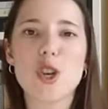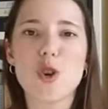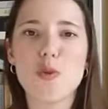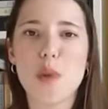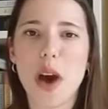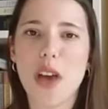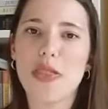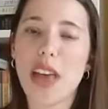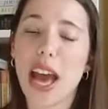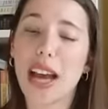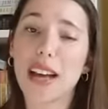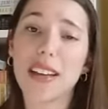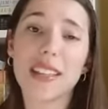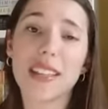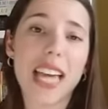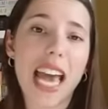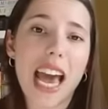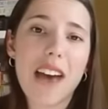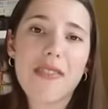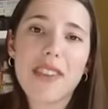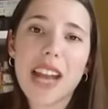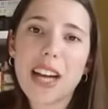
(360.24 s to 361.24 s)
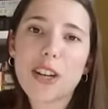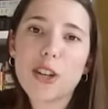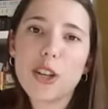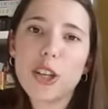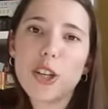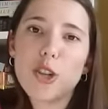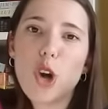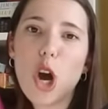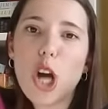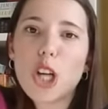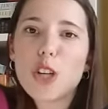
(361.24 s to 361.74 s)
you about that because I haven't
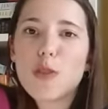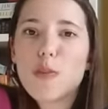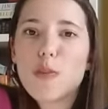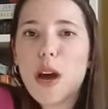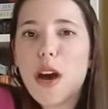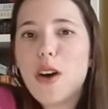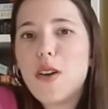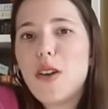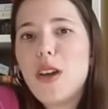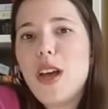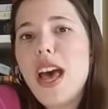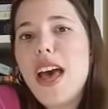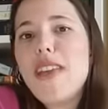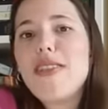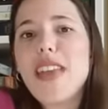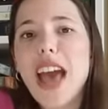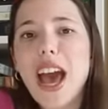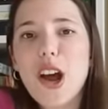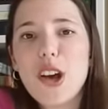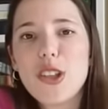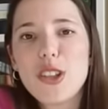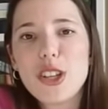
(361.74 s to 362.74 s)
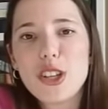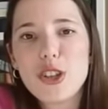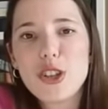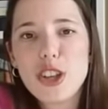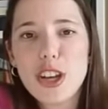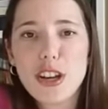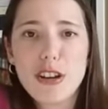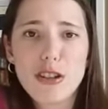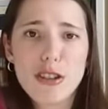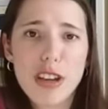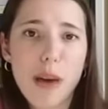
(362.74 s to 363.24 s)
actually talked about that on this
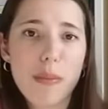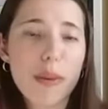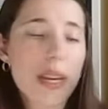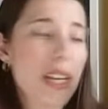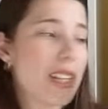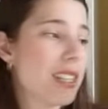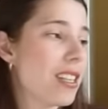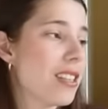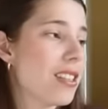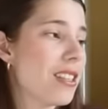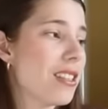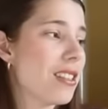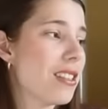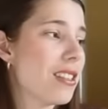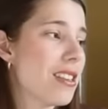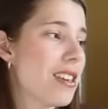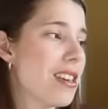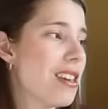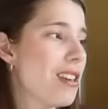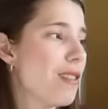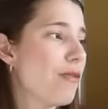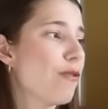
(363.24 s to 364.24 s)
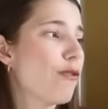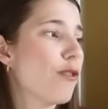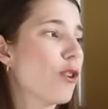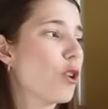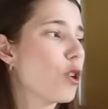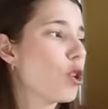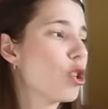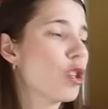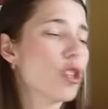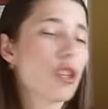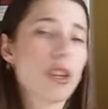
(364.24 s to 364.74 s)
channel yet, because this is the
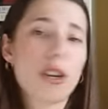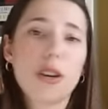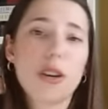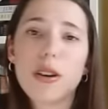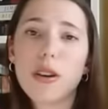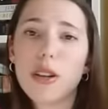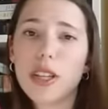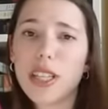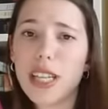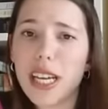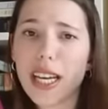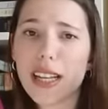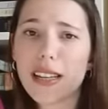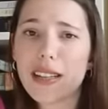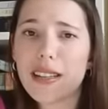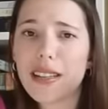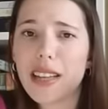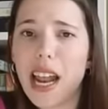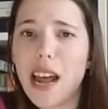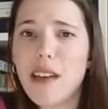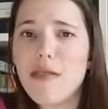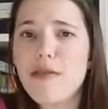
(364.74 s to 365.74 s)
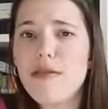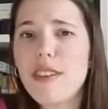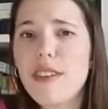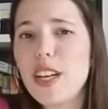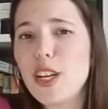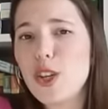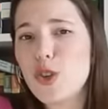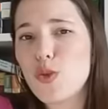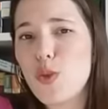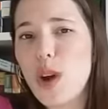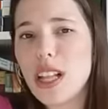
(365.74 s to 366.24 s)
first Dickens that I
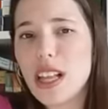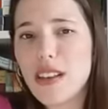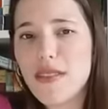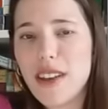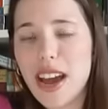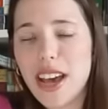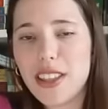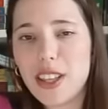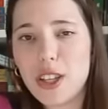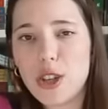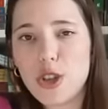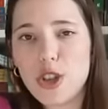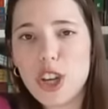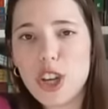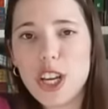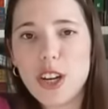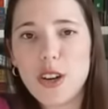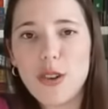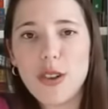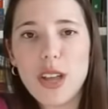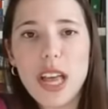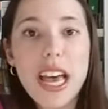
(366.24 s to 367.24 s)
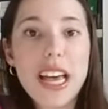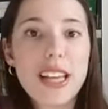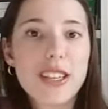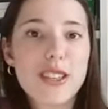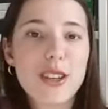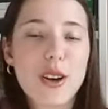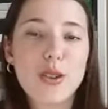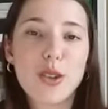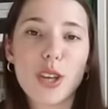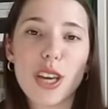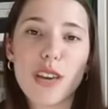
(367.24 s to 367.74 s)
finished while I've had this channel.
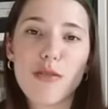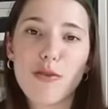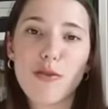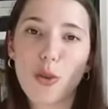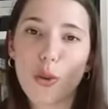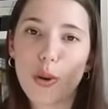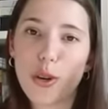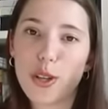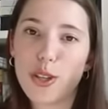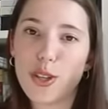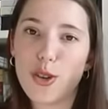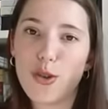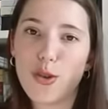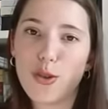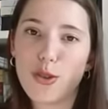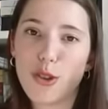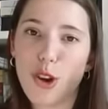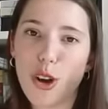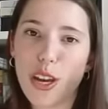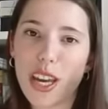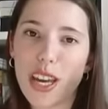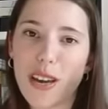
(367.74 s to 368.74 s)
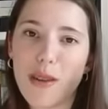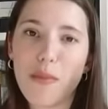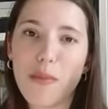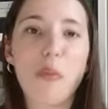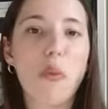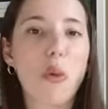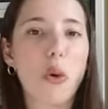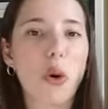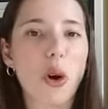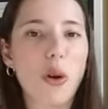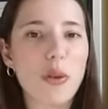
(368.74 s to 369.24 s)
So looking forward to talking
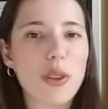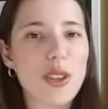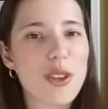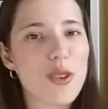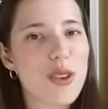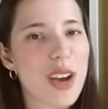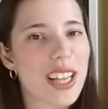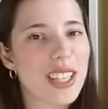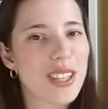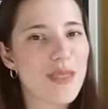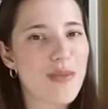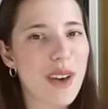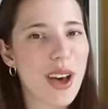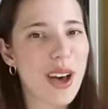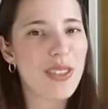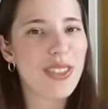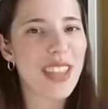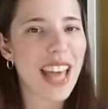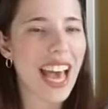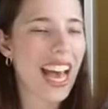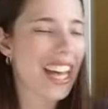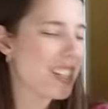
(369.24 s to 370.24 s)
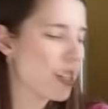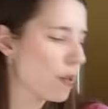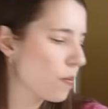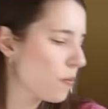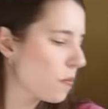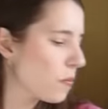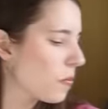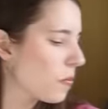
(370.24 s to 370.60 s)
more with you guys about that.